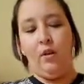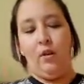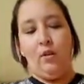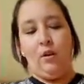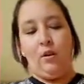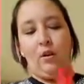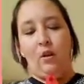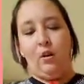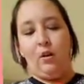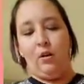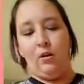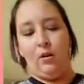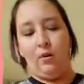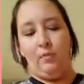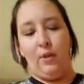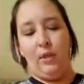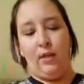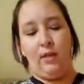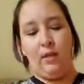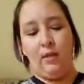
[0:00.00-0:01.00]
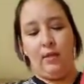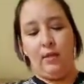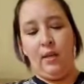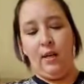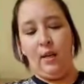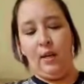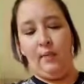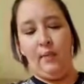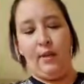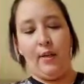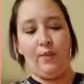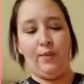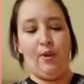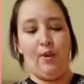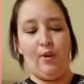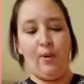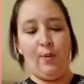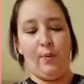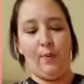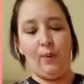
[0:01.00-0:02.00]
I'll just mix this up, and I'll
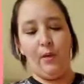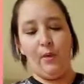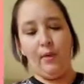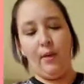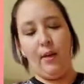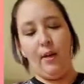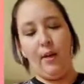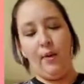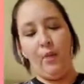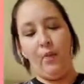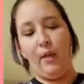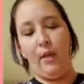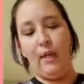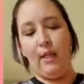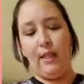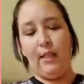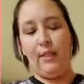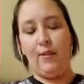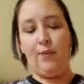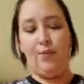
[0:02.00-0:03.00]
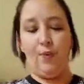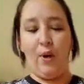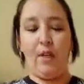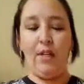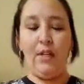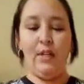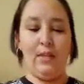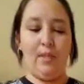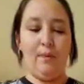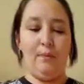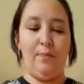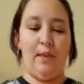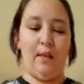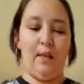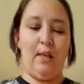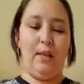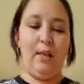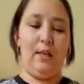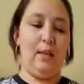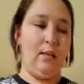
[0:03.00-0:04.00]
show you what it looks like when it's ready to
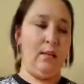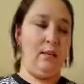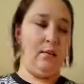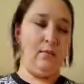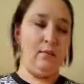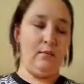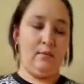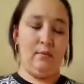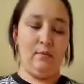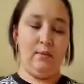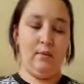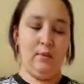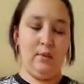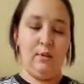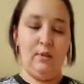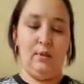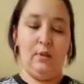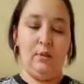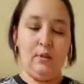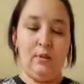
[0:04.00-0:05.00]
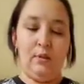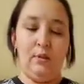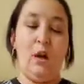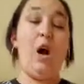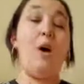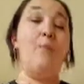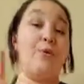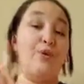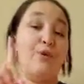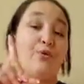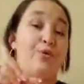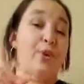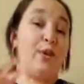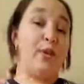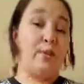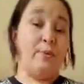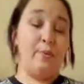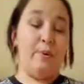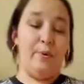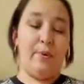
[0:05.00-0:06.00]
be, almost ready
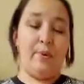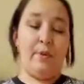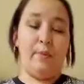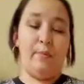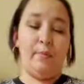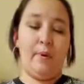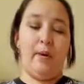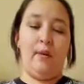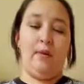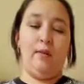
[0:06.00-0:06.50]
to be put in the pot.